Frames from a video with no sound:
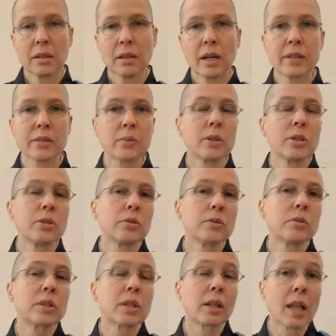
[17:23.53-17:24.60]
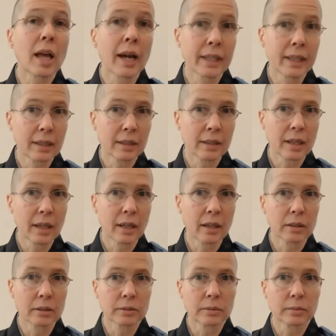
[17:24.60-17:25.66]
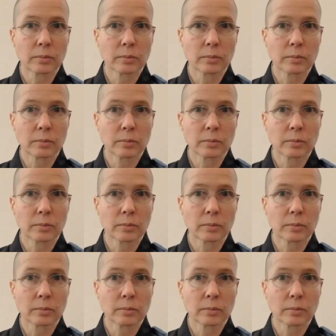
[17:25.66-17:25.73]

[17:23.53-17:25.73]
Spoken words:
as we do to lying down.